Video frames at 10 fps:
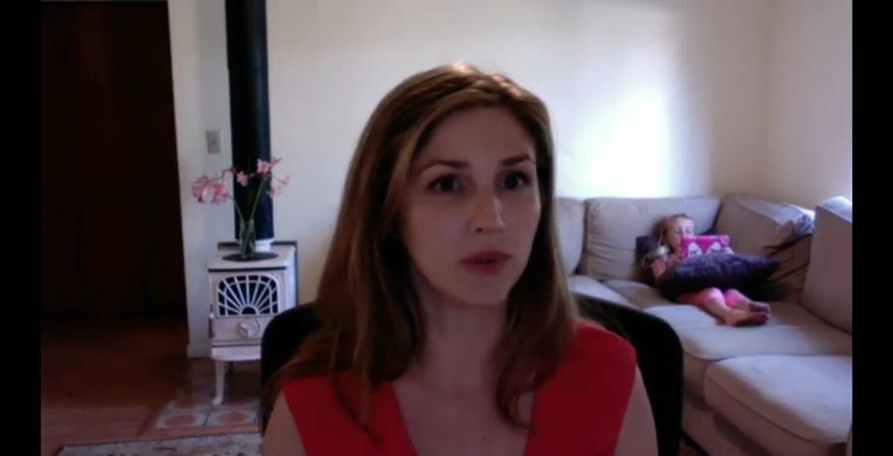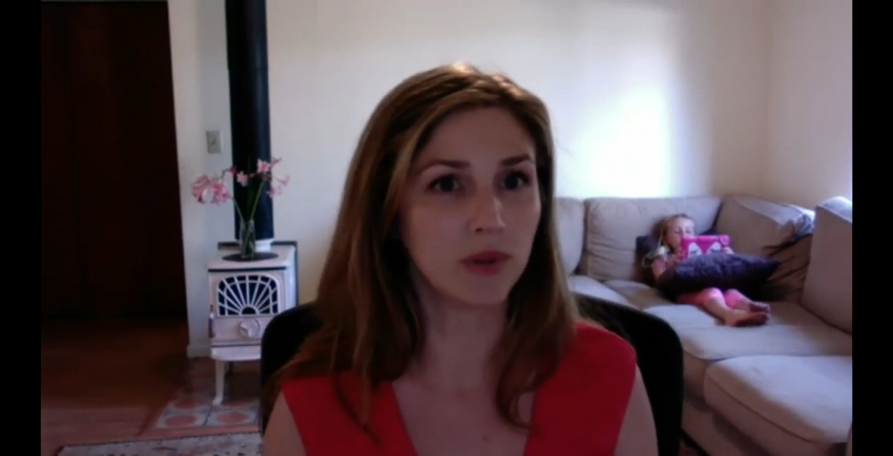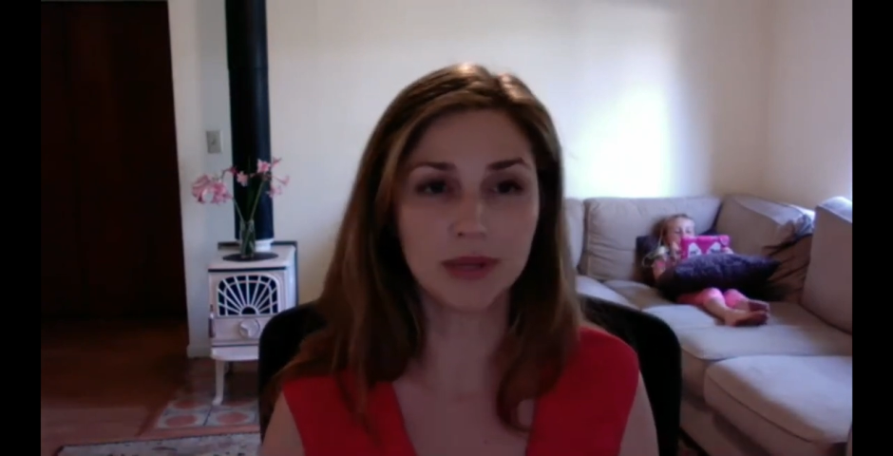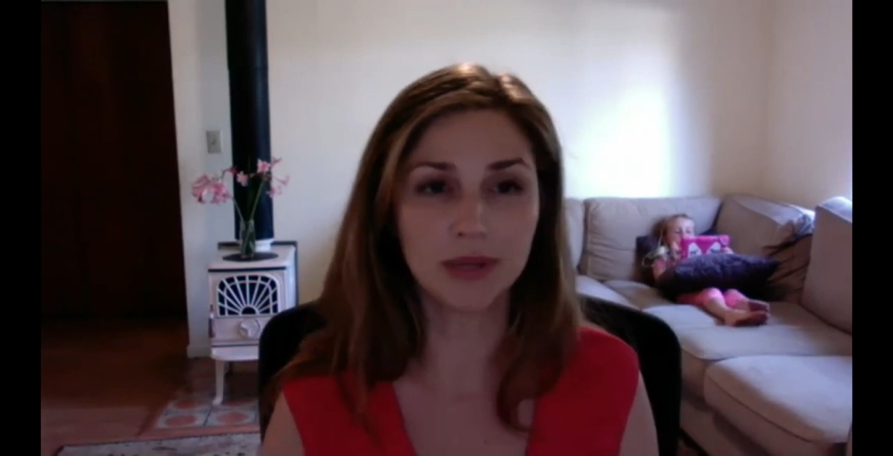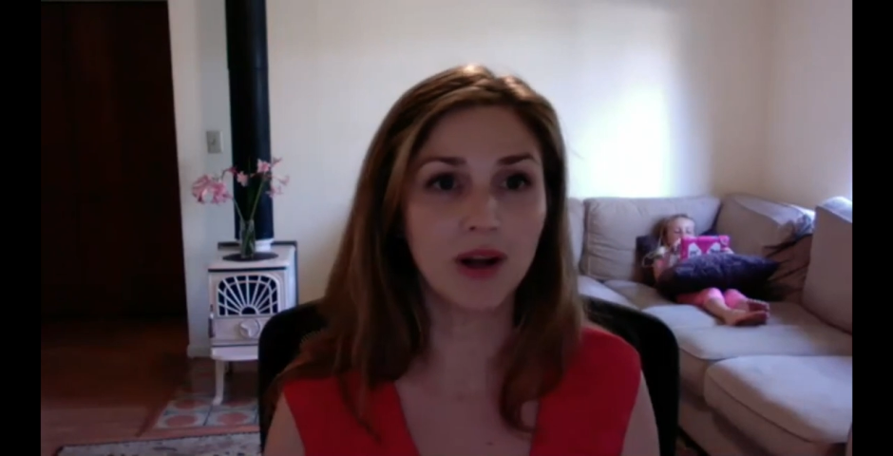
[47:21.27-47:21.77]

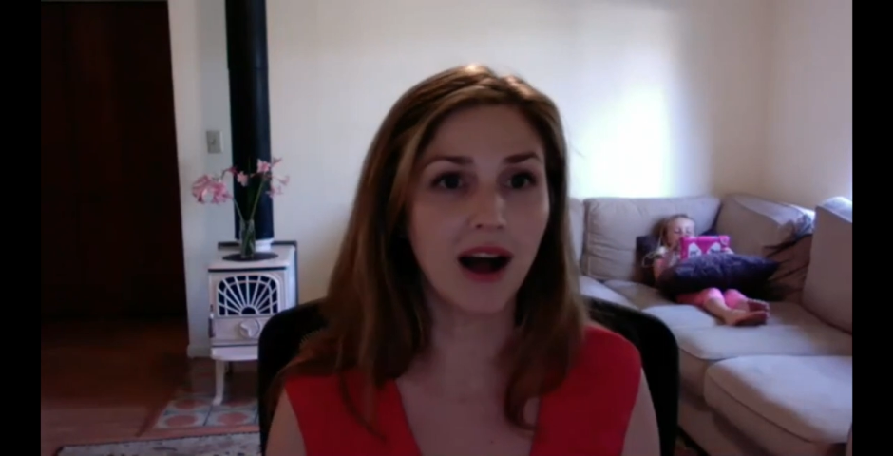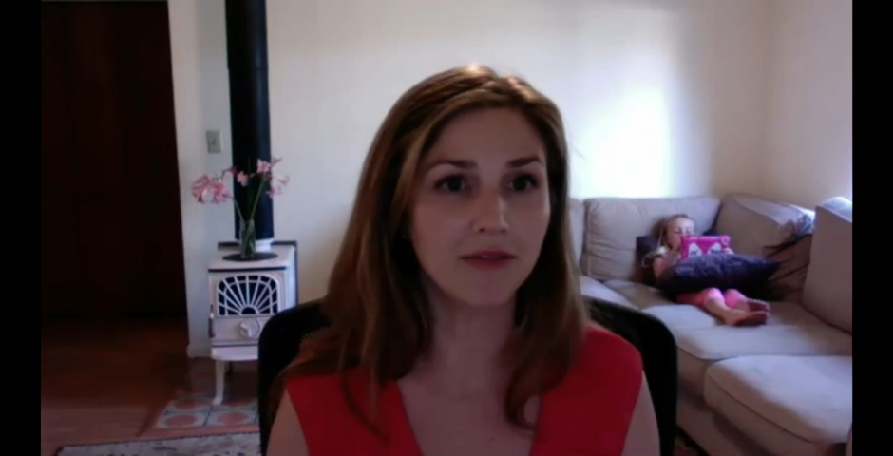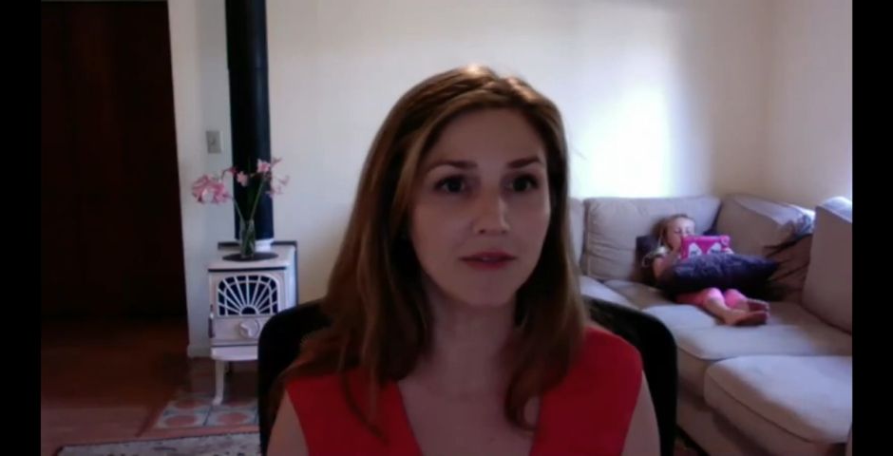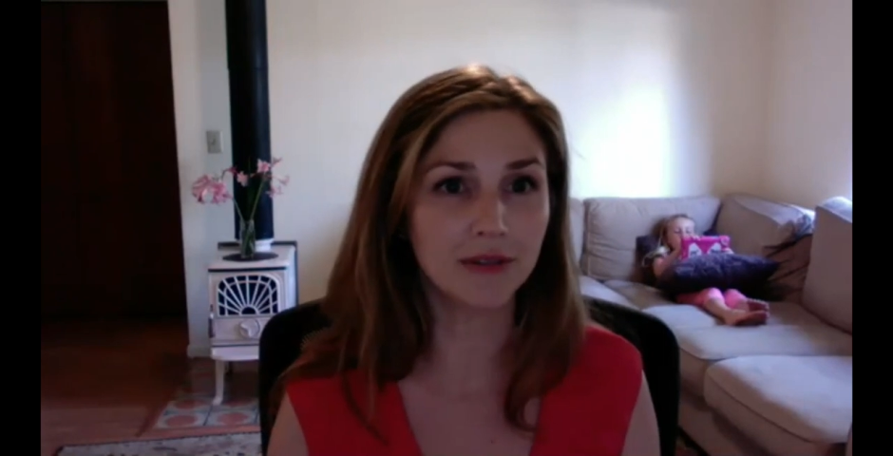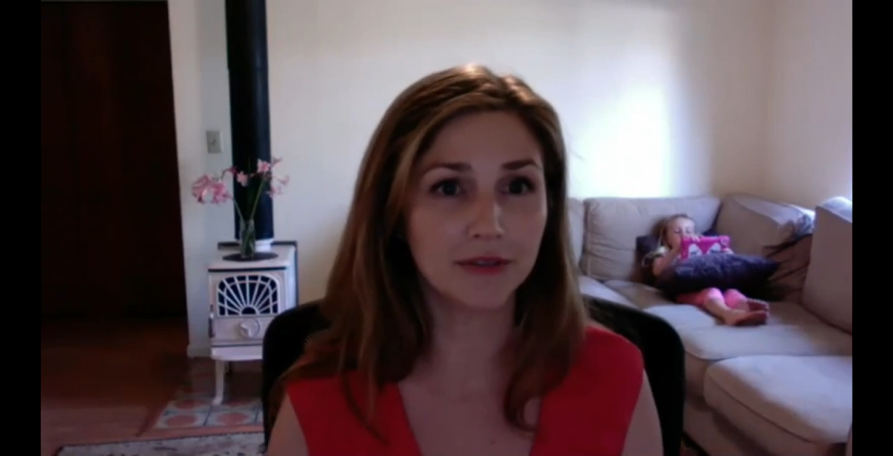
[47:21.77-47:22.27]
People
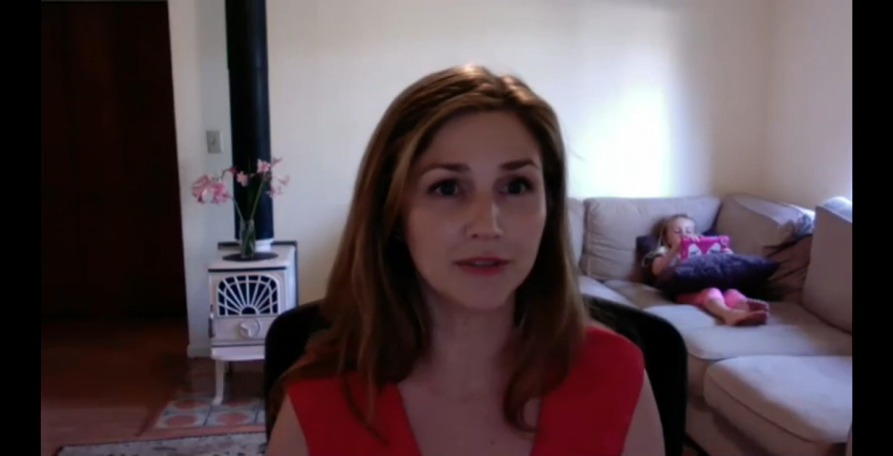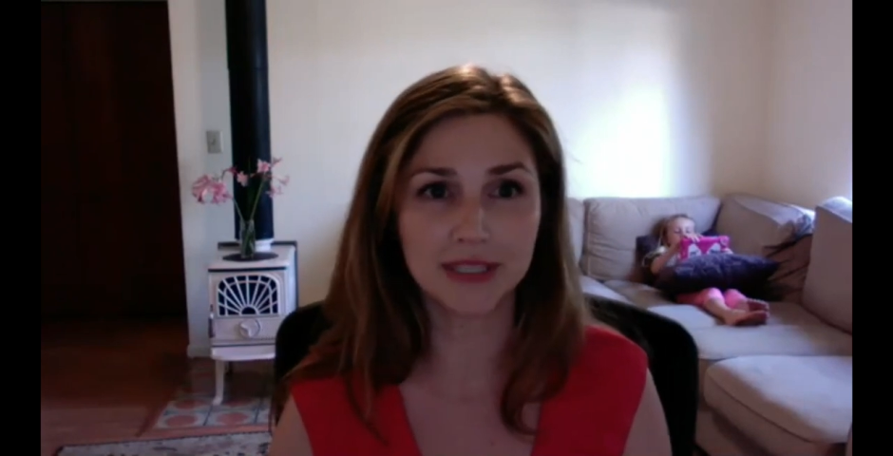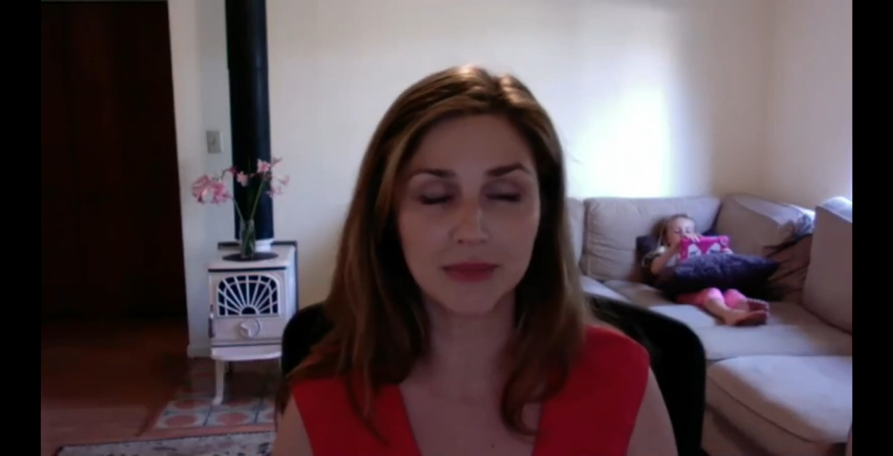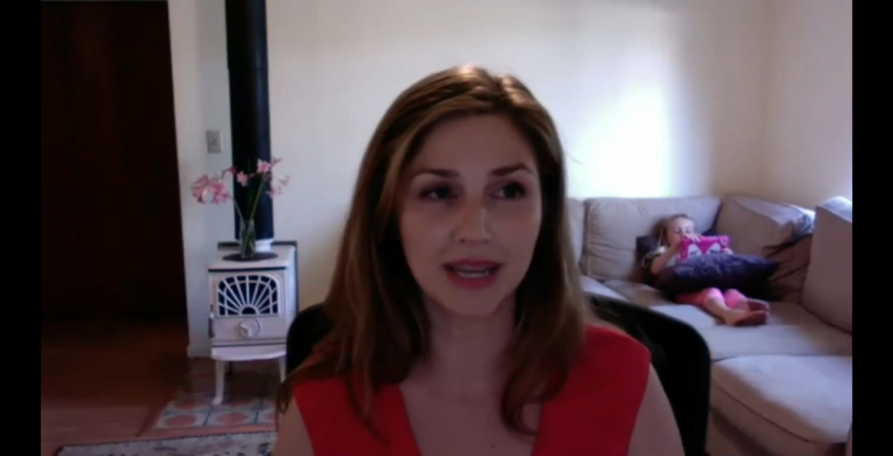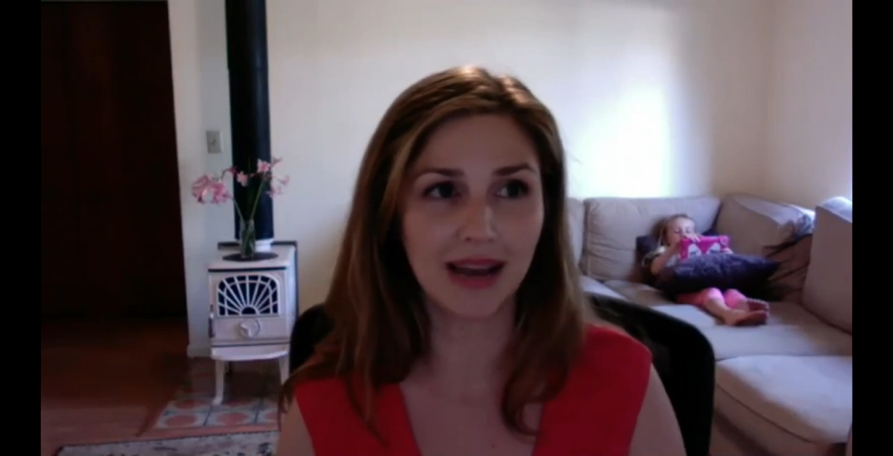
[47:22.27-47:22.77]
often refer to
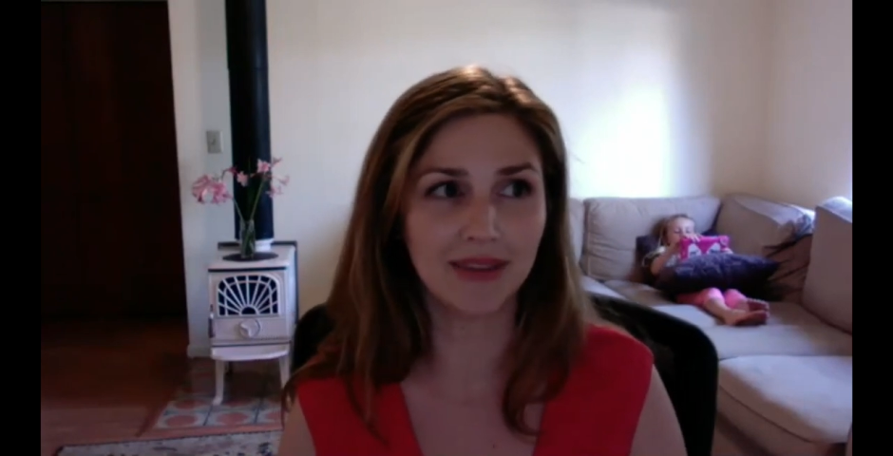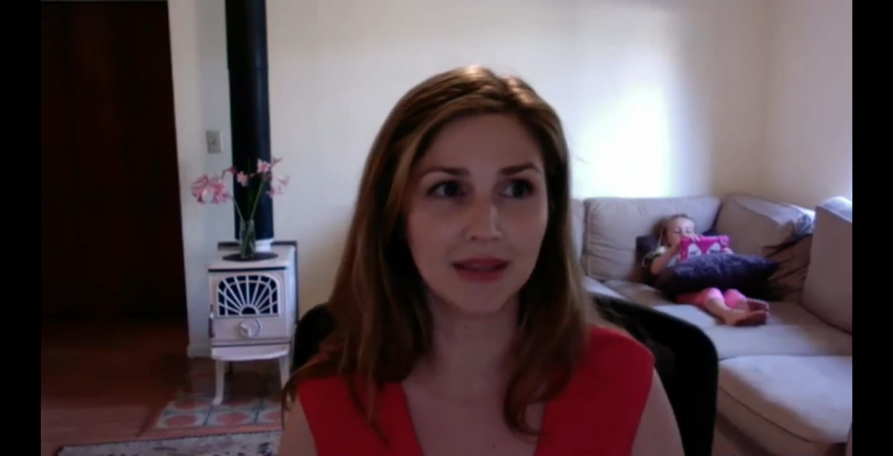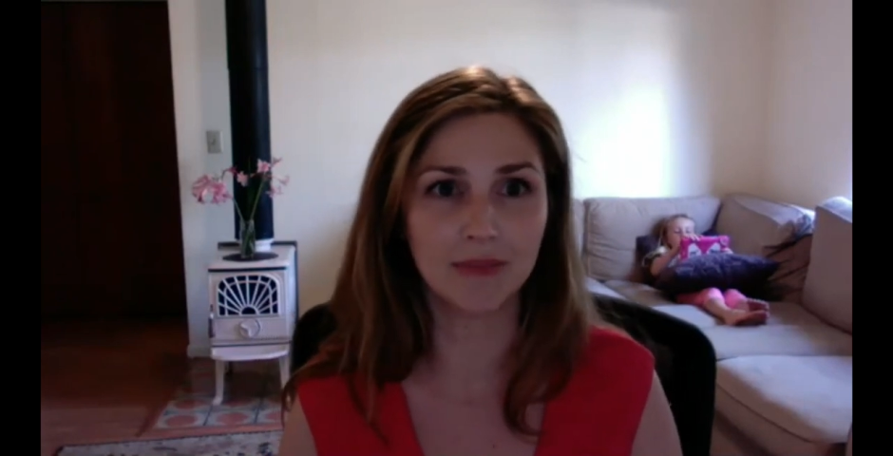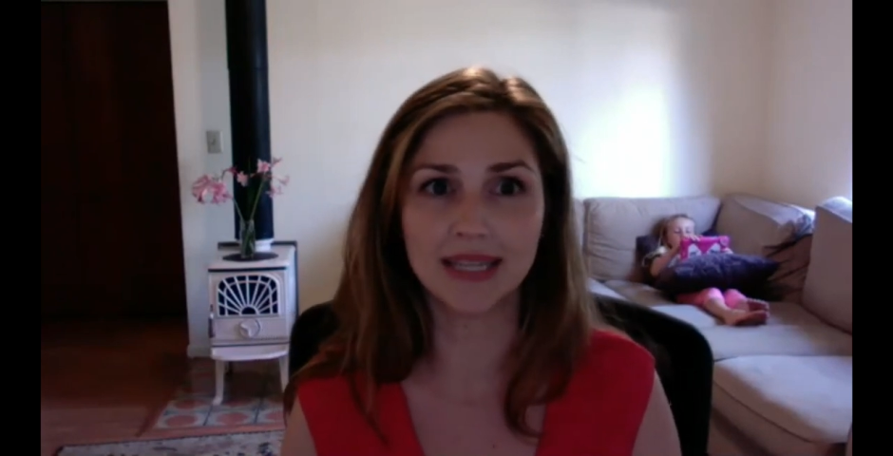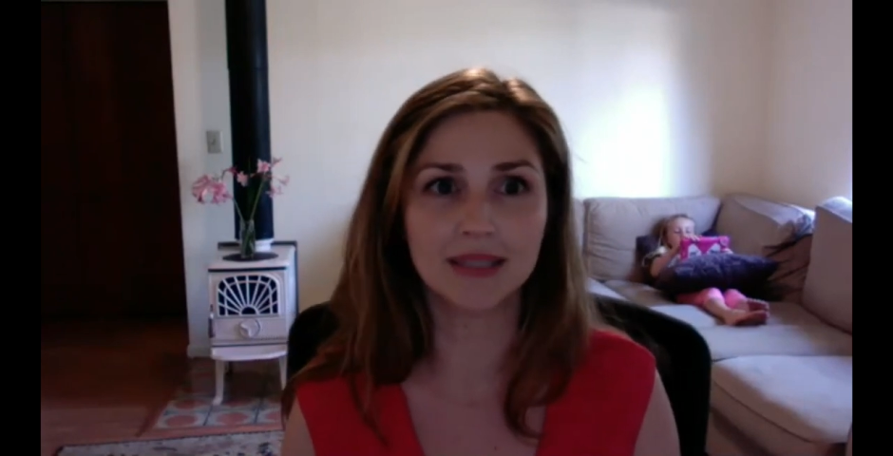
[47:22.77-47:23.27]
me having the
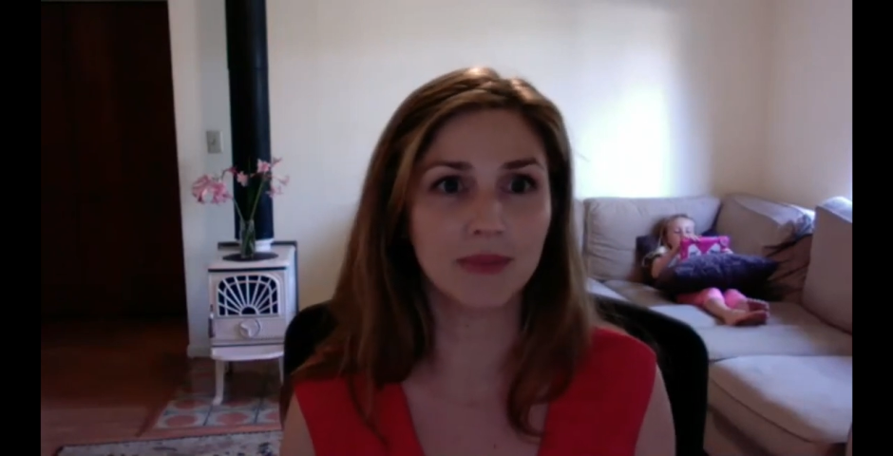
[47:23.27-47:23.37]
best